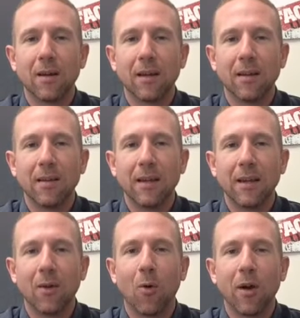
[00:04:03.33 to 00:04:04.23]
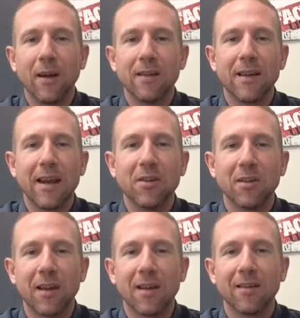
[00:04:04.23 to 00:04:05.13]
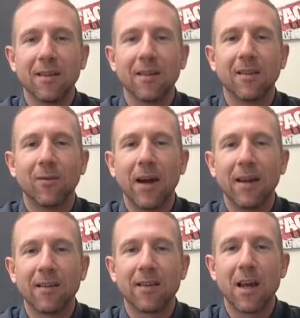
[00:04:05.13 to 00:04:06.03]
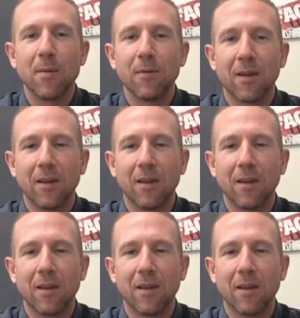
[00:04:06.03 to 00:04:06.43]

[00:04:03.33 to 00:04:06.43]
in the orientation, that little writing assignment.